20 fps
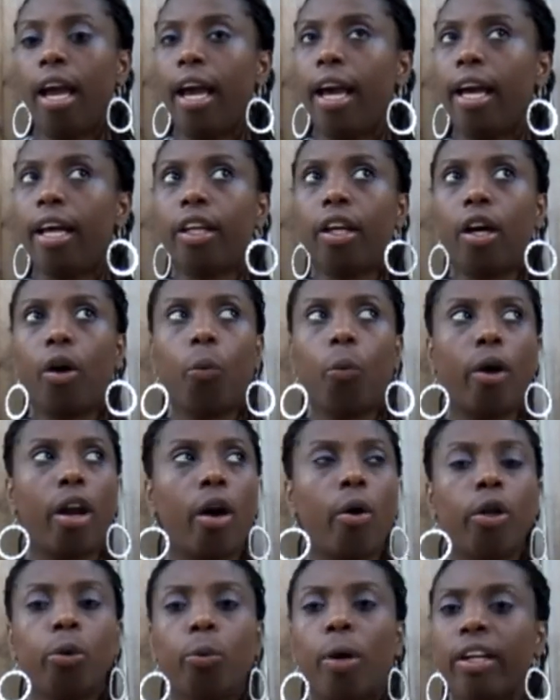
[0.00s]
And
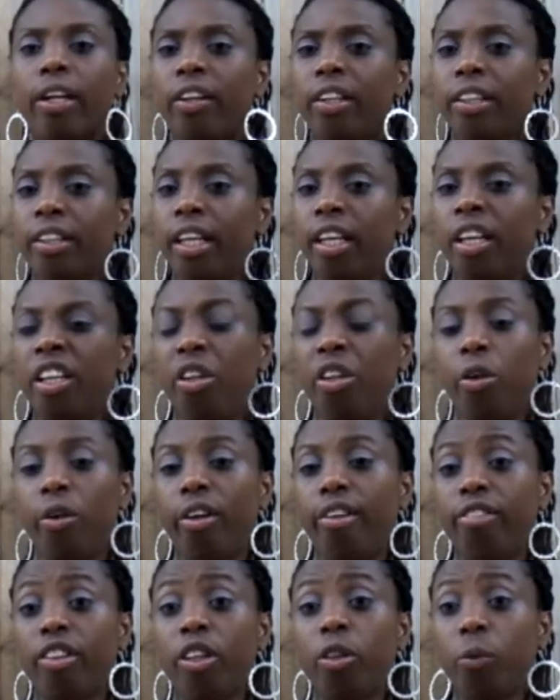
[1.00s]
when I was watching, I was thinking, you
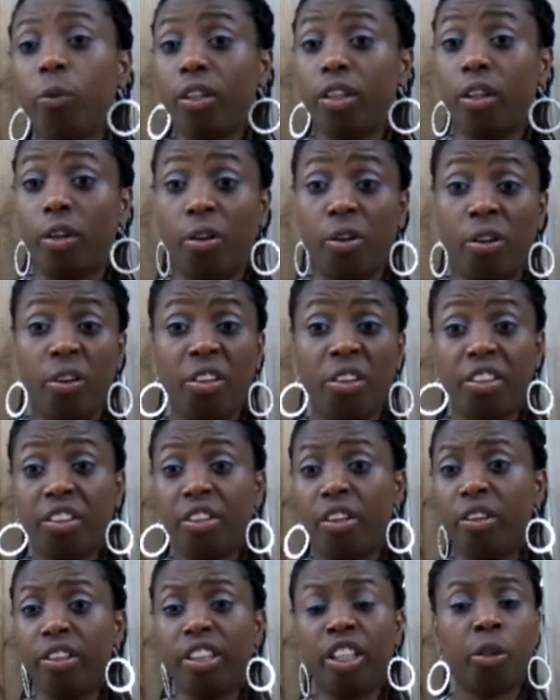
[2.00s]
know, if this was a girl
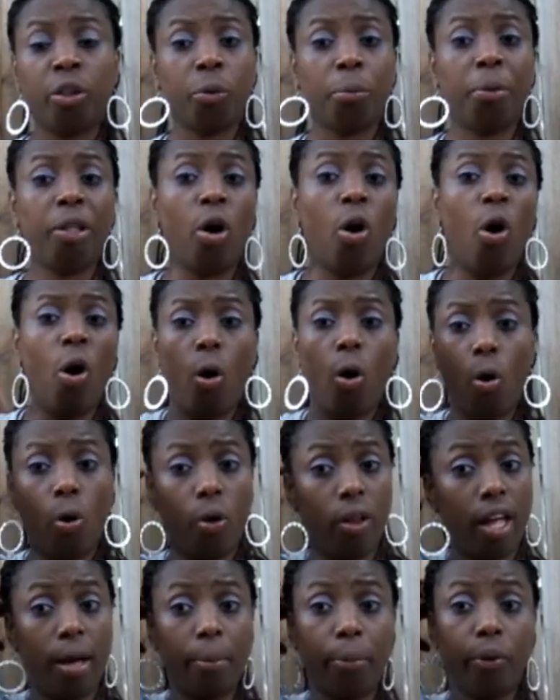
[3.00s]
song, this would be a
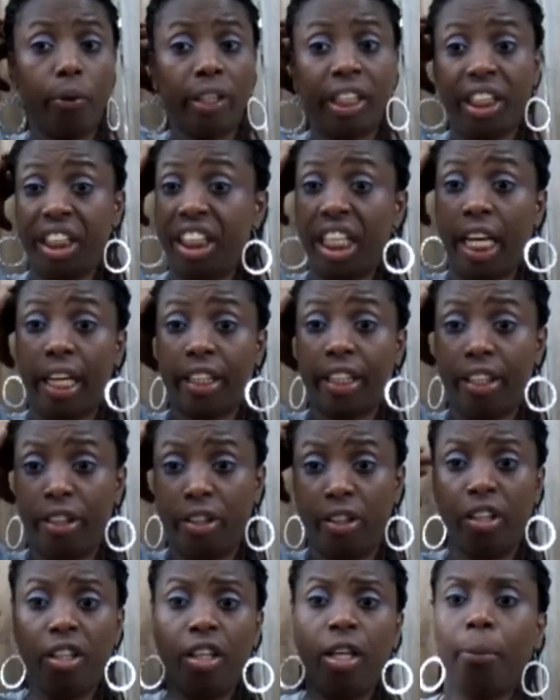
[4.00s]
whole lot more
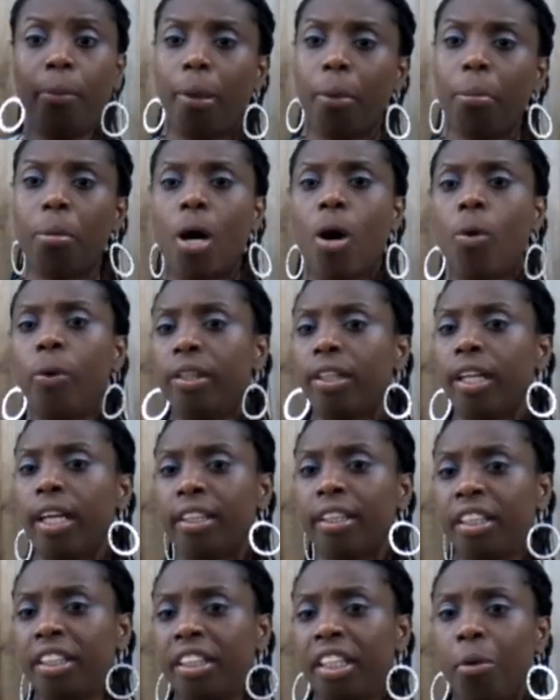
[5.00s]
sexier. People always
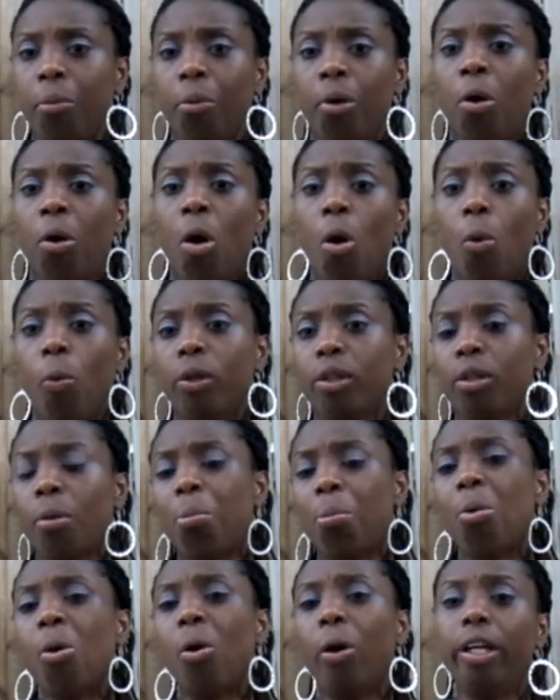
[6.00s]
like to say, well, when
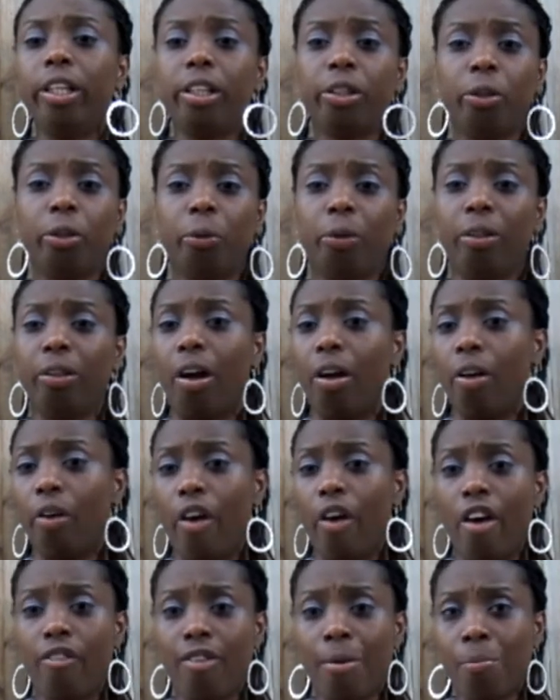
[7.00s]
the boys do it, y'all
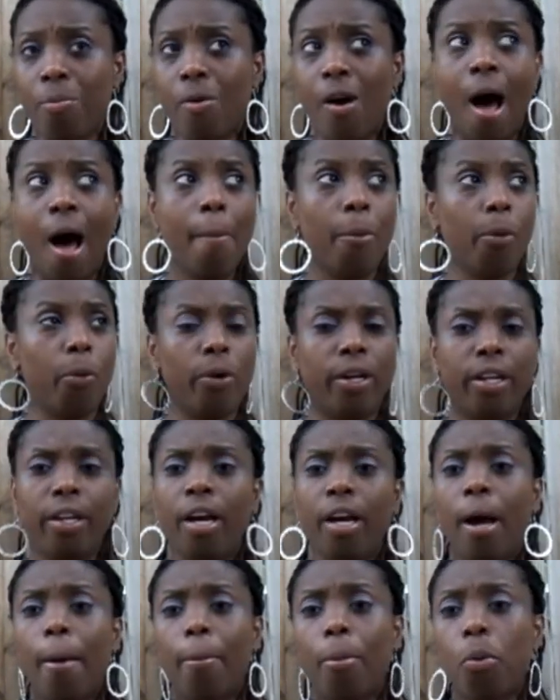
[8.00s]
don't have a problem
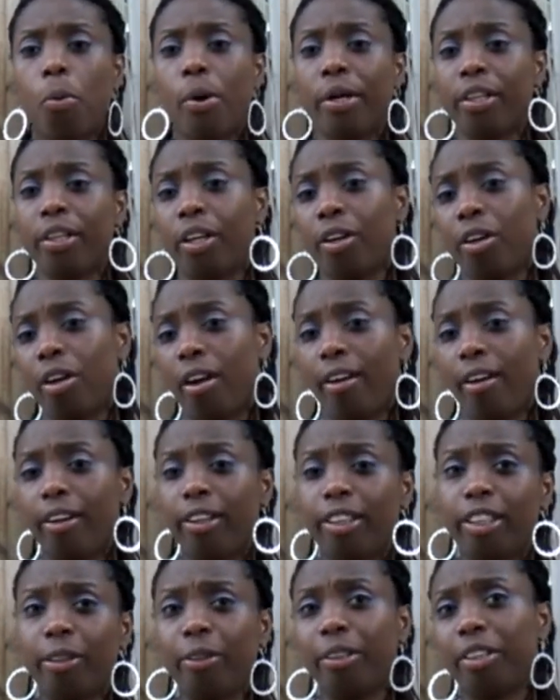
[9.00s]
with it. But when the
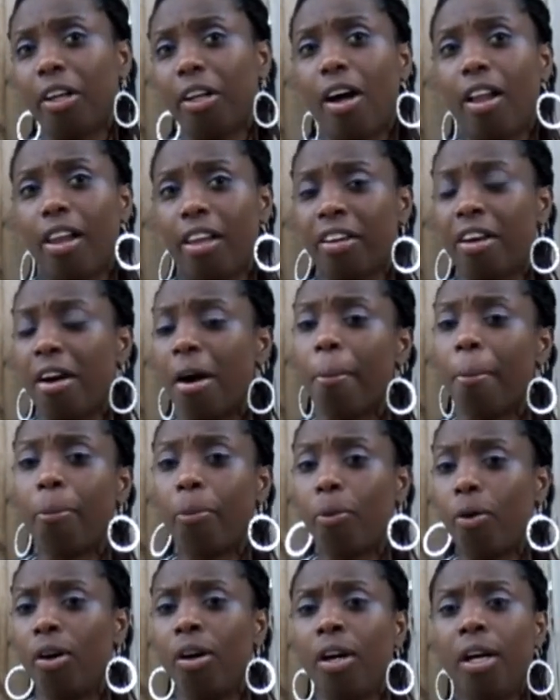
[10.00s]
girls do it, it's all an
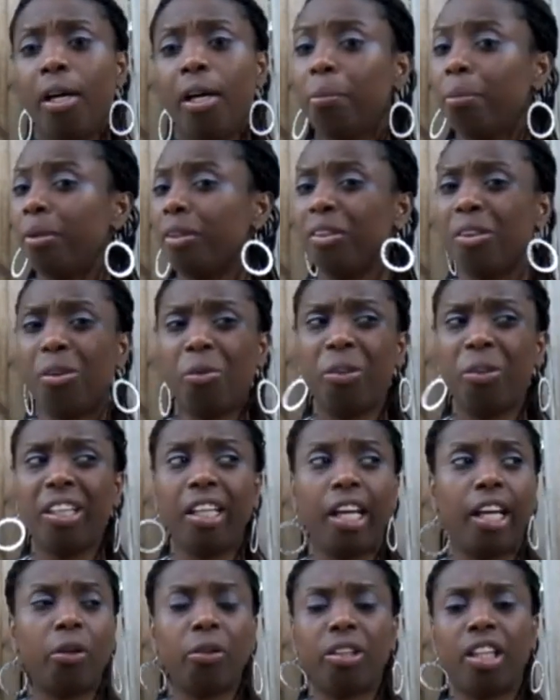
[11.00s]
uproar. But no,
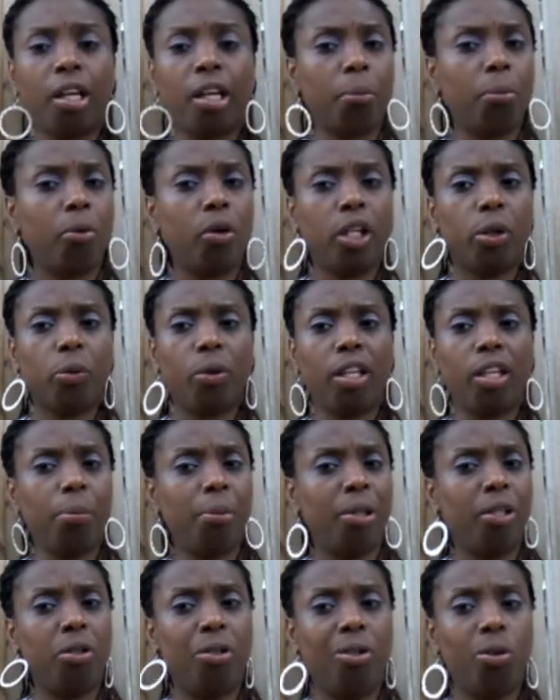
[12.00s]
really, I don't think boys
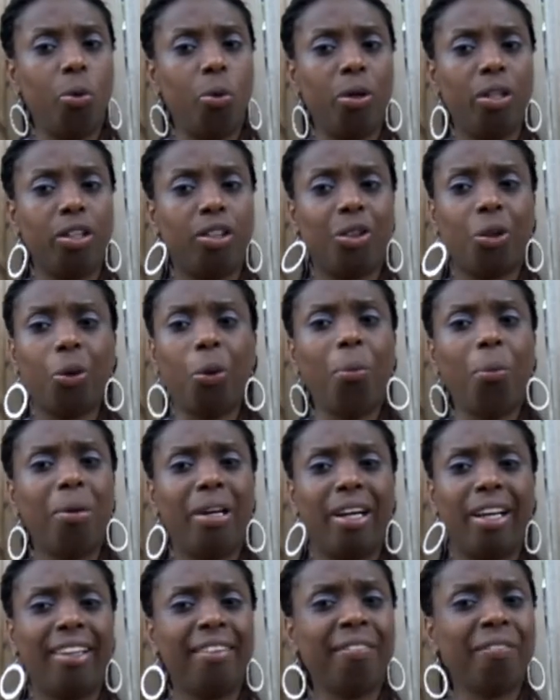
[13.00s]
really be doing too
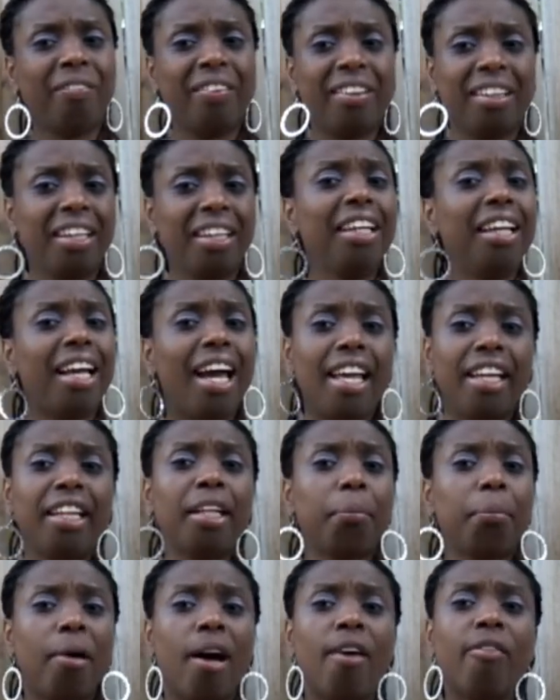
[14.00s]
much. He had
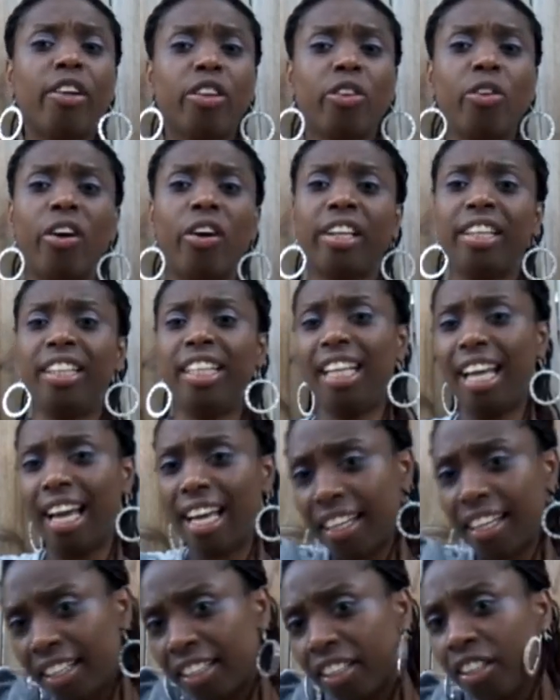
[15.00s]
his pelvic thrust and he
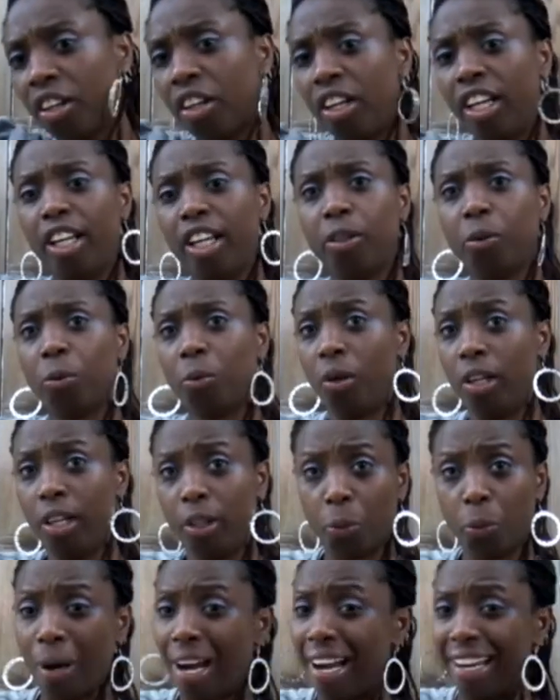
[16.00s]
had his
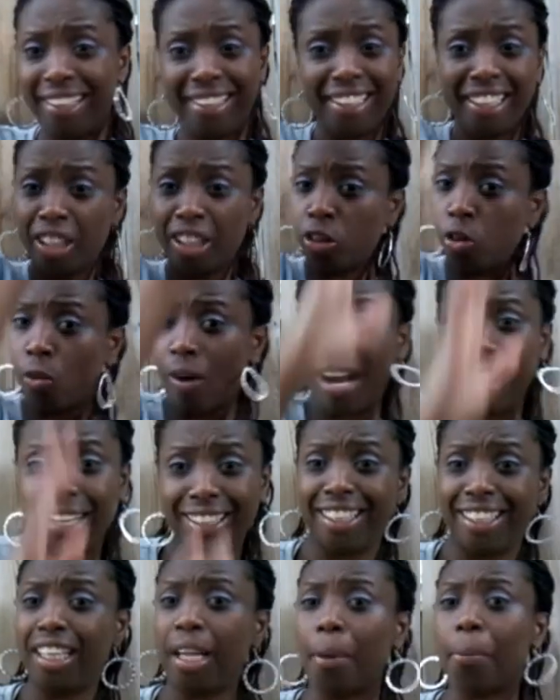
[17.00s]
whine and his
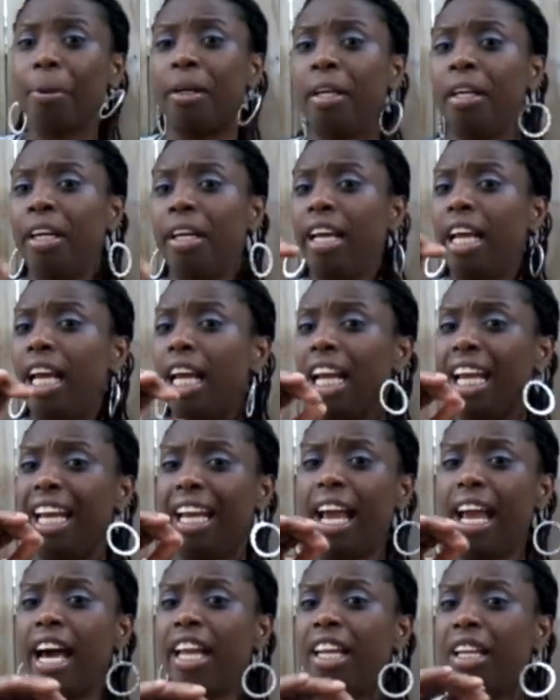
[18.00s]
grind in it, but
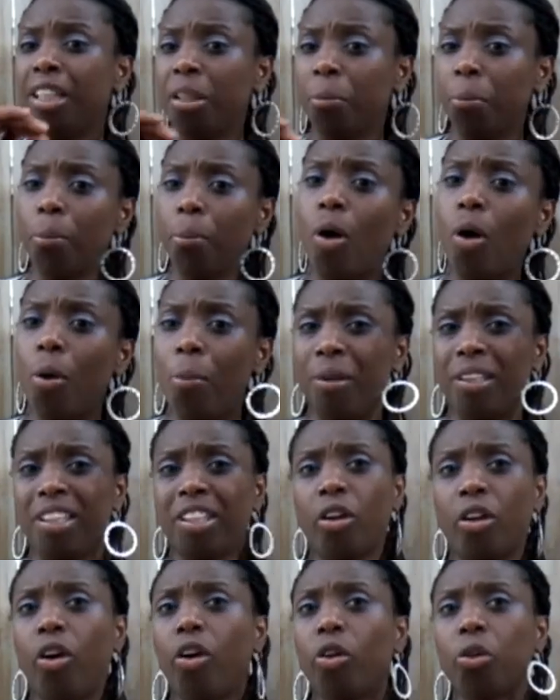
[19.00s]
it had its
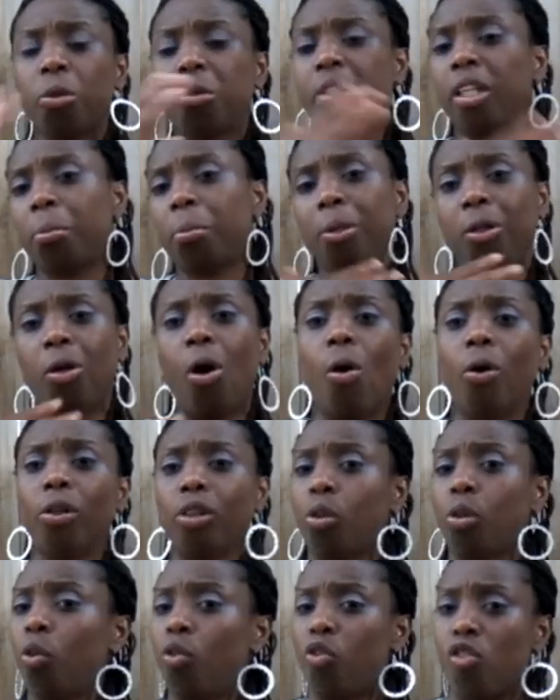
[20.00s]
moments. Girls would just be
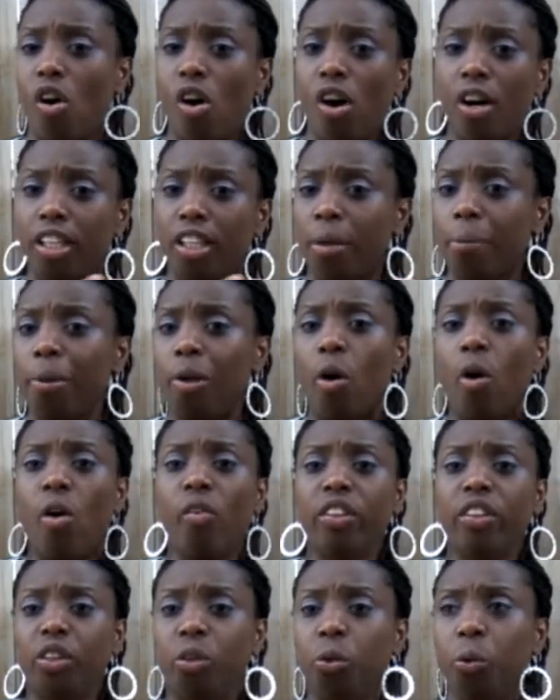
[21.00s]
going too far. They'd be
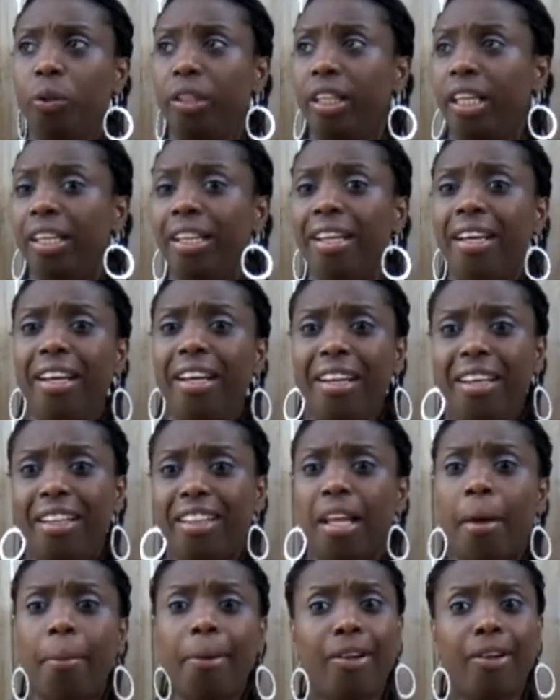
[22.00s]
overdoing it.
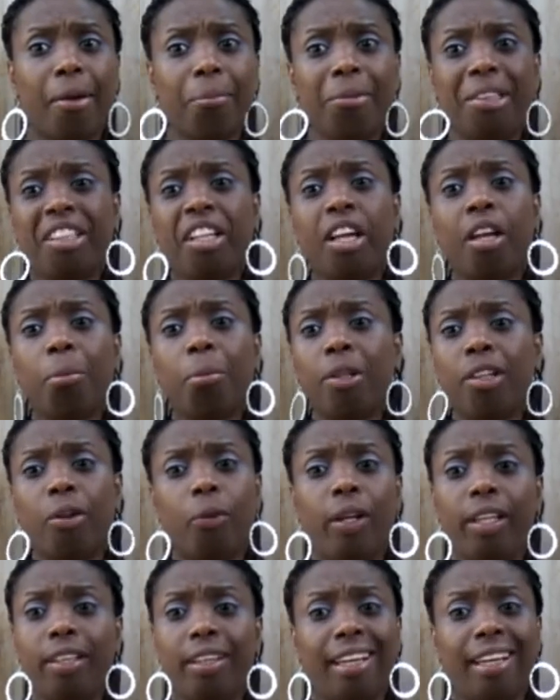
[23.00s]
They'd be trying to be subtle, but
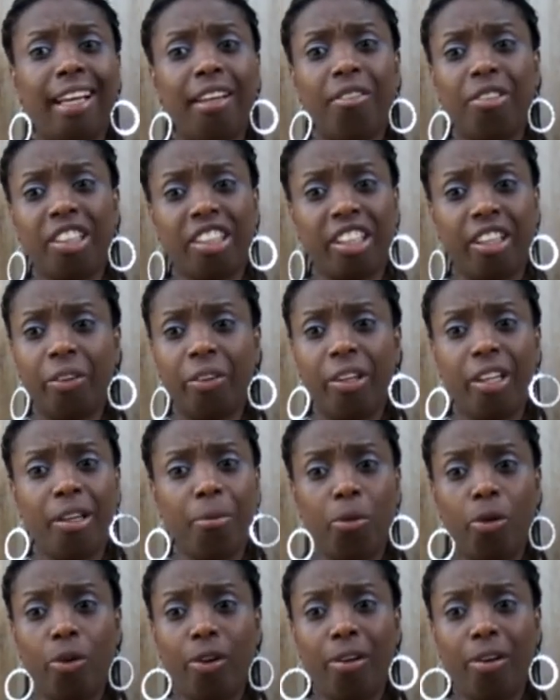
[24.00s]
they're really not even subtle
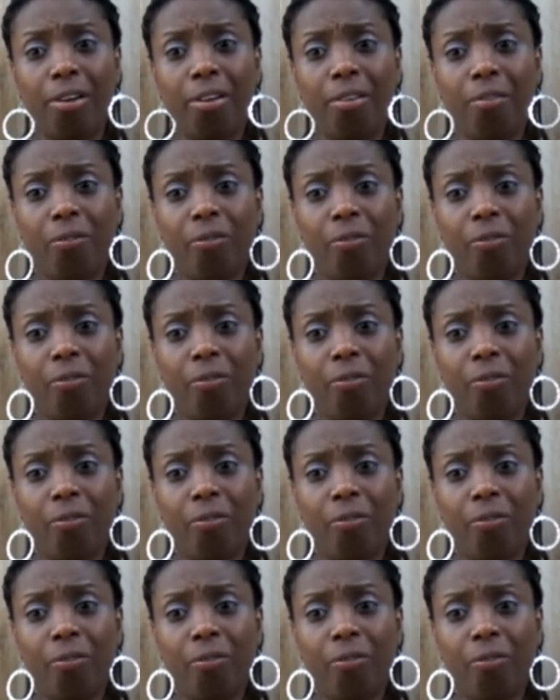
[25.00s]
anymore.